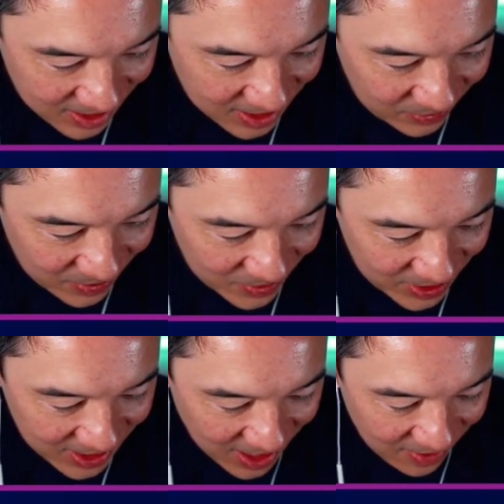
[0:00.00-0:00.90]
this one
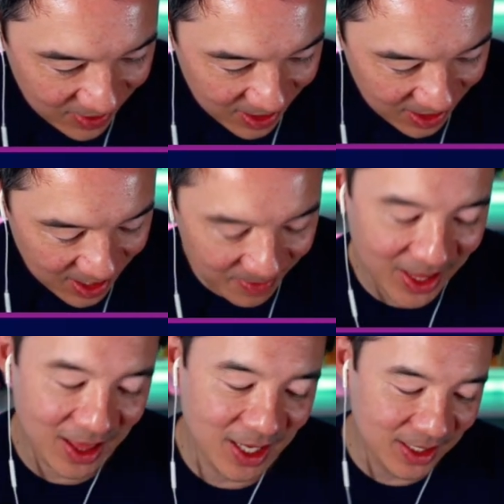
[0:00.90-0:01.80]
wasn't even
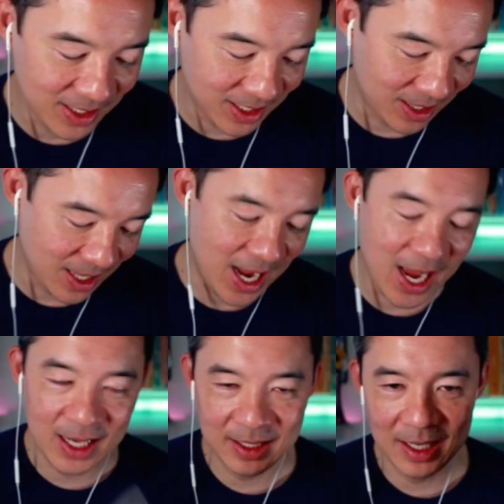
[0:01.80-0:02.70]
this is
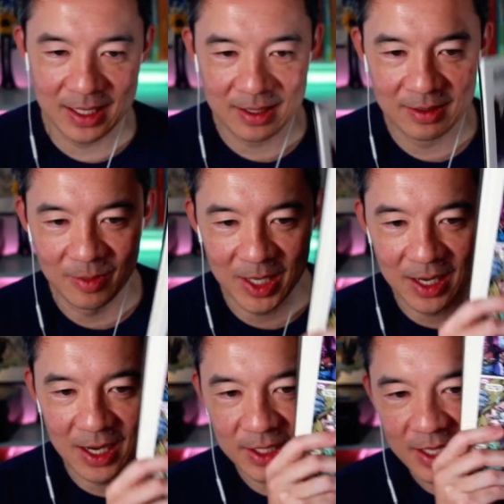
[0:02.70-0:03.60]
classic. Oh my
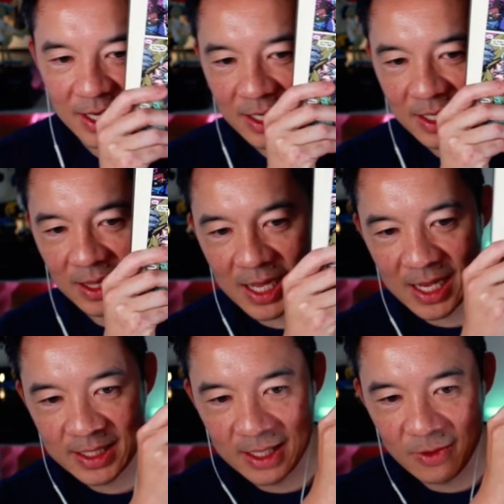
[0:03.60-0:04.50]
gosh.
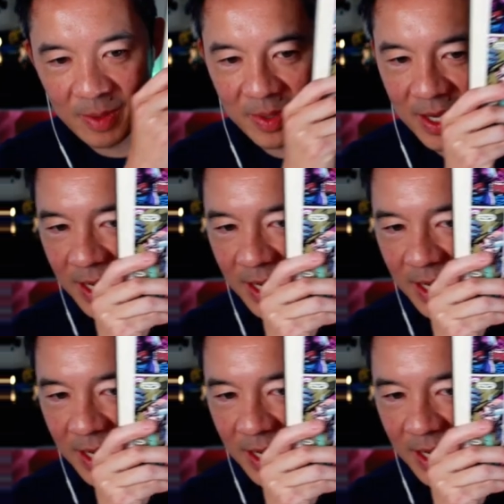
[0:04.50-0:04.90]
Classic Weapon